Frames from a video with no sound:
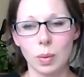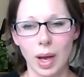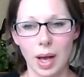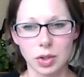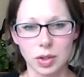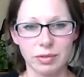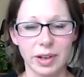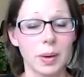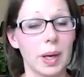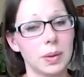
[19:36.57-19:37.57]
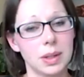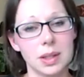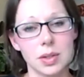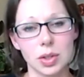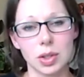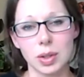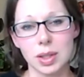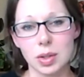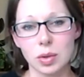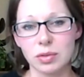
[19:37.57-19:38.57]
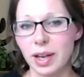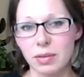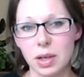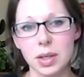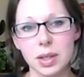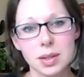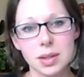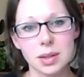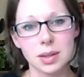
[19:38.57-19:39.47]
we actually found out and did the surgery. So five years.